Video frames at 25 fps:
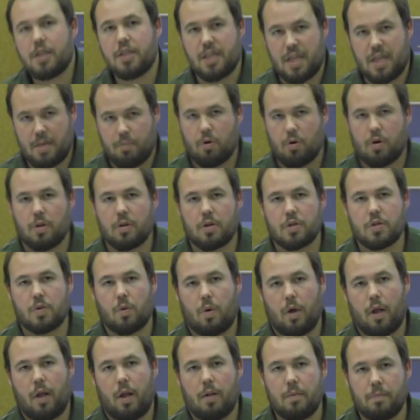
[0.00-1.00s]
deeper in the
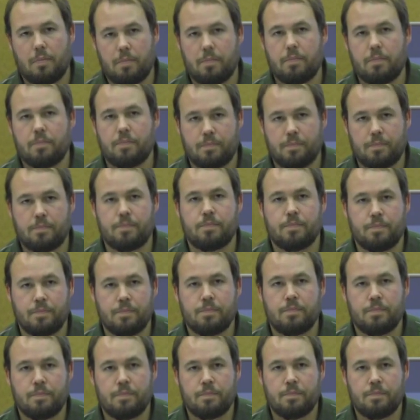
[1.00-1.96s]
soil. So it goes down, gotcha.